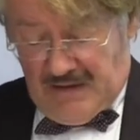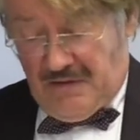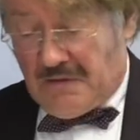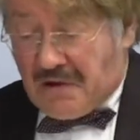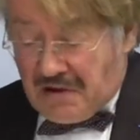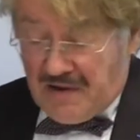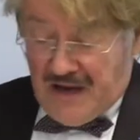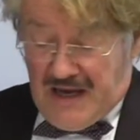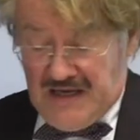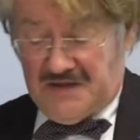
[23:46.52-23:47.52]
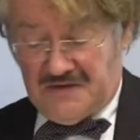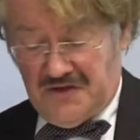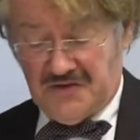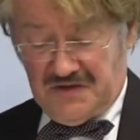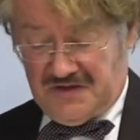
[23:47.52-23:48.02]
it is
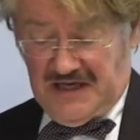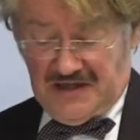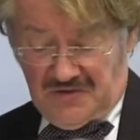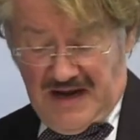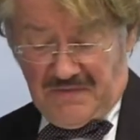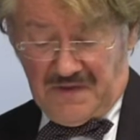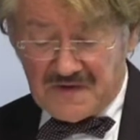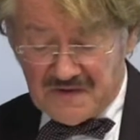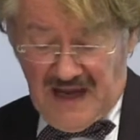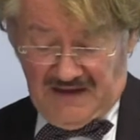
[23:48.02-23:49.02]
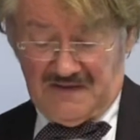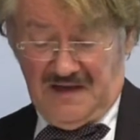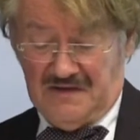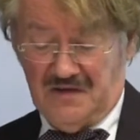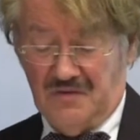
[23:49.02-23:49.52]
interesting to have this
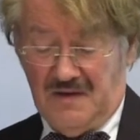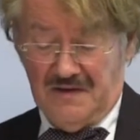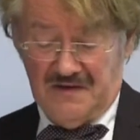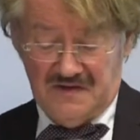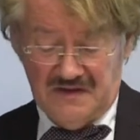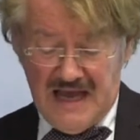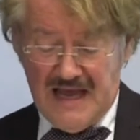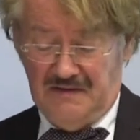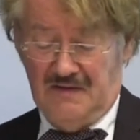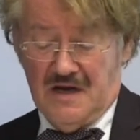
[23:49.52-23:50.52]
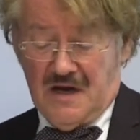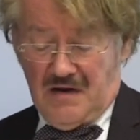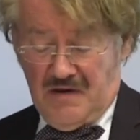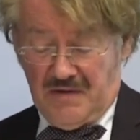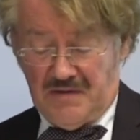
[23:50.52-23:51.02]
access to understand
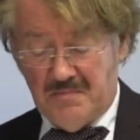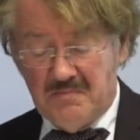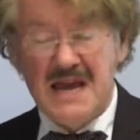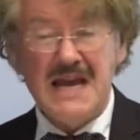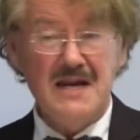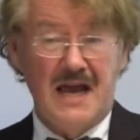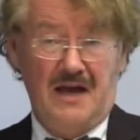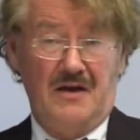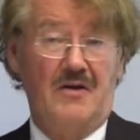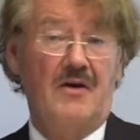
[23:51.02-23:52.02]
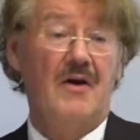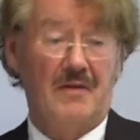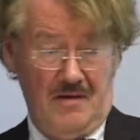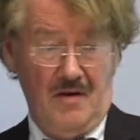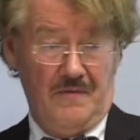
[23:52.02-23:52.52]
the meaning
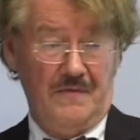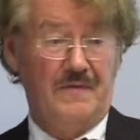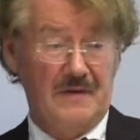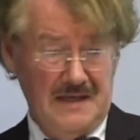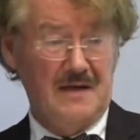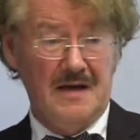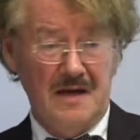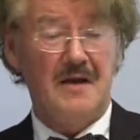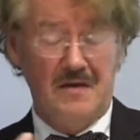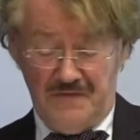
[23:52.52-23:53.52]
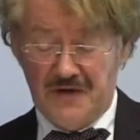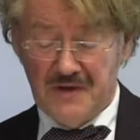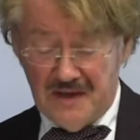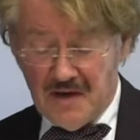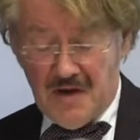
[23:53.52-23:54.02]
of, in a
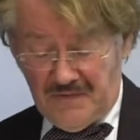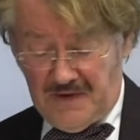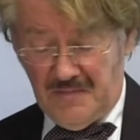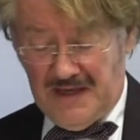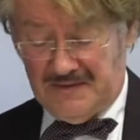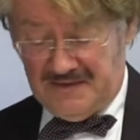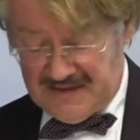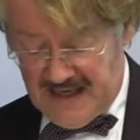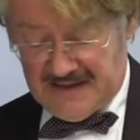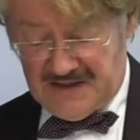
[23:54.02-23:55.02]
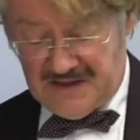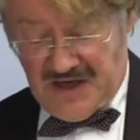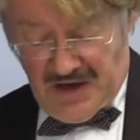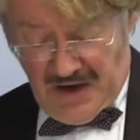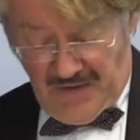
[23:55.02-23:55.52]
very fundamental sense,
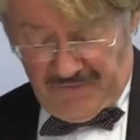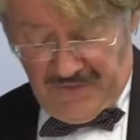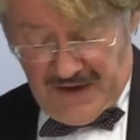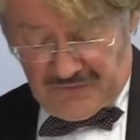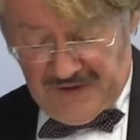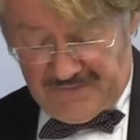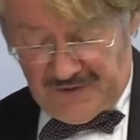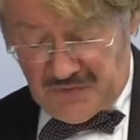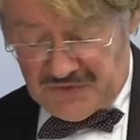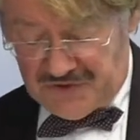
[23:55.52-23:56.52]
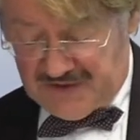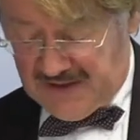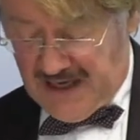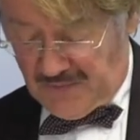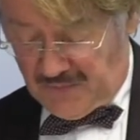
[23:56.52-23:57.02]
of
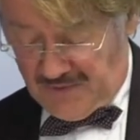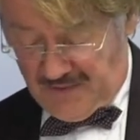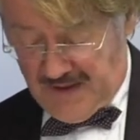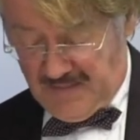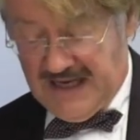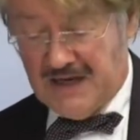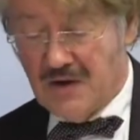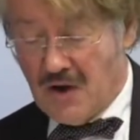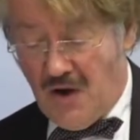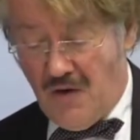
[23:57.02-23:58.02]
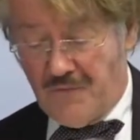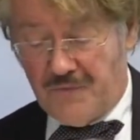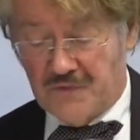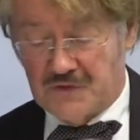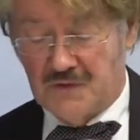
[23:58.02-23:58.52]
revolutions and what they mean
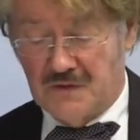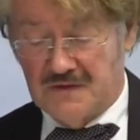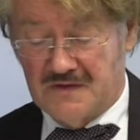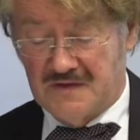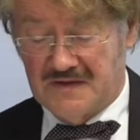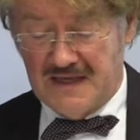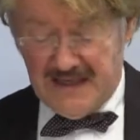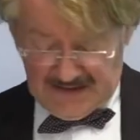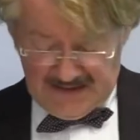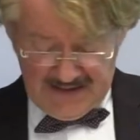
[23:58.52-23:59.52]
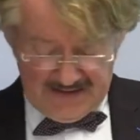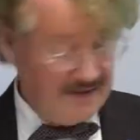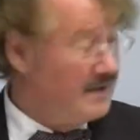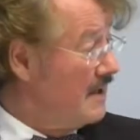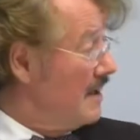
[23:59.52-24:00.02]
for certain
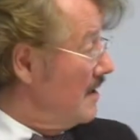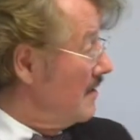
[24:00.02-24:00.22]
societies.